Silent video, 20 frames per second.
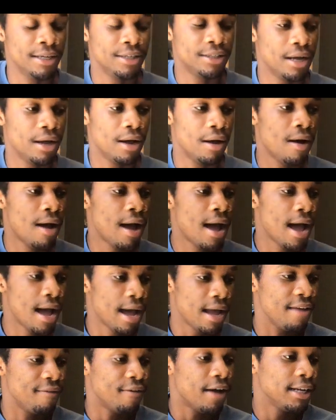So
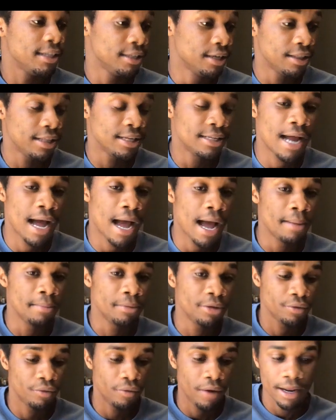if I took the
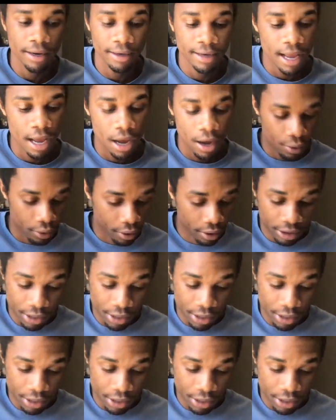time to write down or,